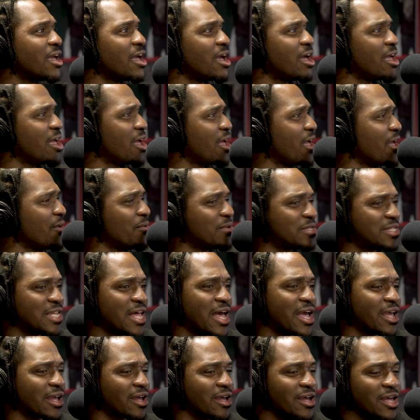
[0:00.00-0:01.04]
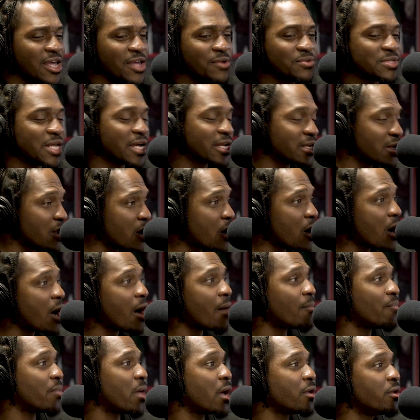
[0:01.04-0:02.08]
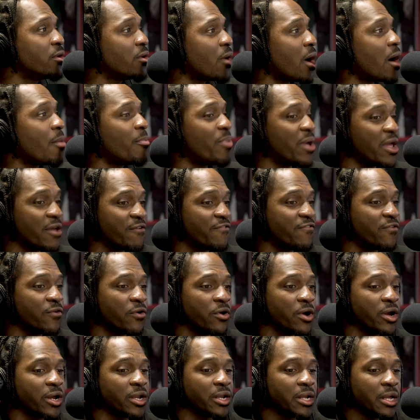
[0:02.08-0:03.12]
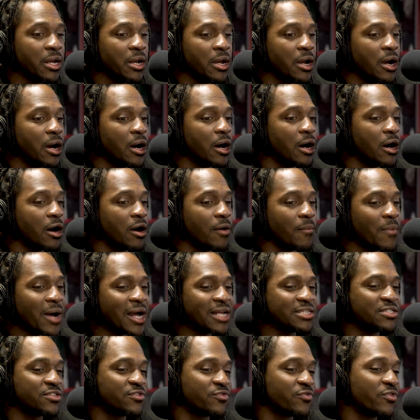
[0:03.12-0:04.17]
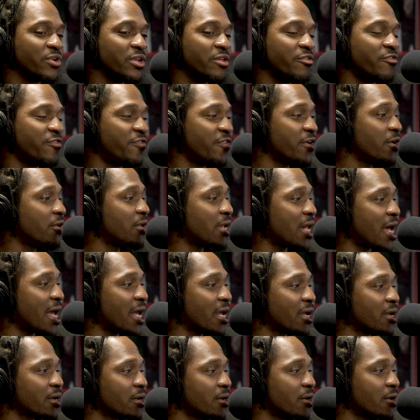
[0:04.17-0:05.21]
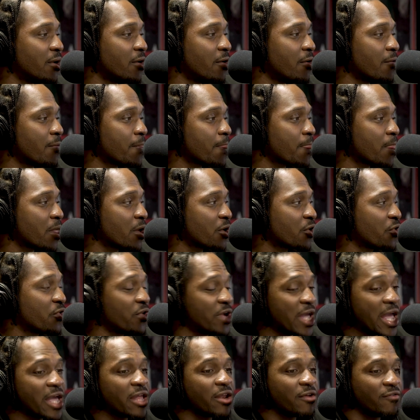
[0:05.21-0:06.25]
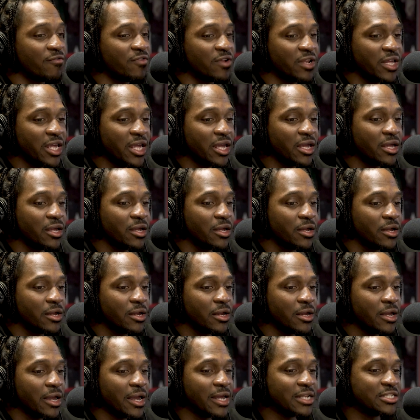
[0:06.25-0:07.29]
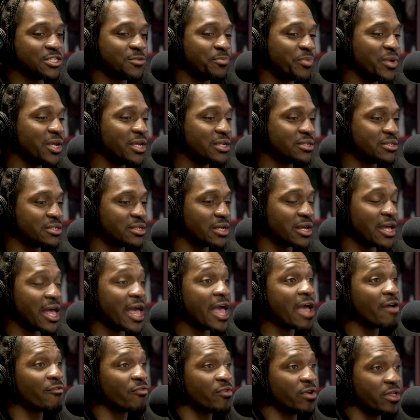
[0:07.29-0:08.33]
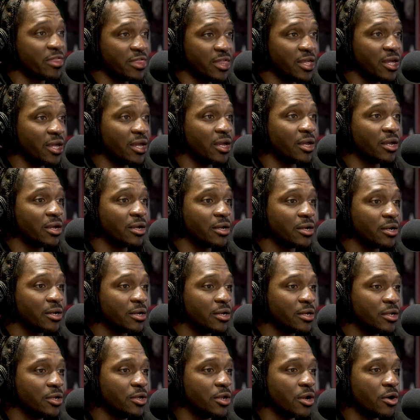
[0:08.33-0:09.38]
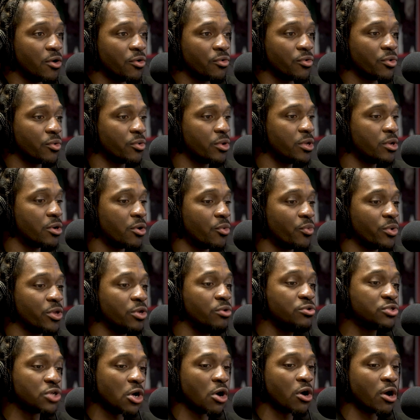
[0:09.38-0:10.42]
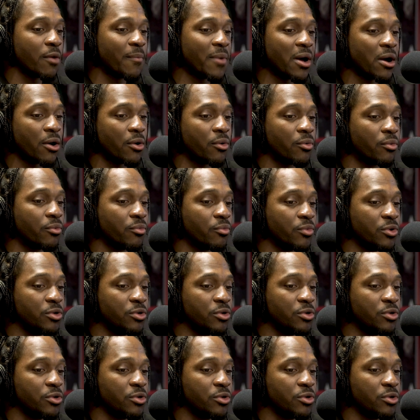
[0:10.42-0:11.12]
yeah, he was like, no, you know, I'll pay for it. I just really feel like creatively, it speaks to everything. You know, when you talk about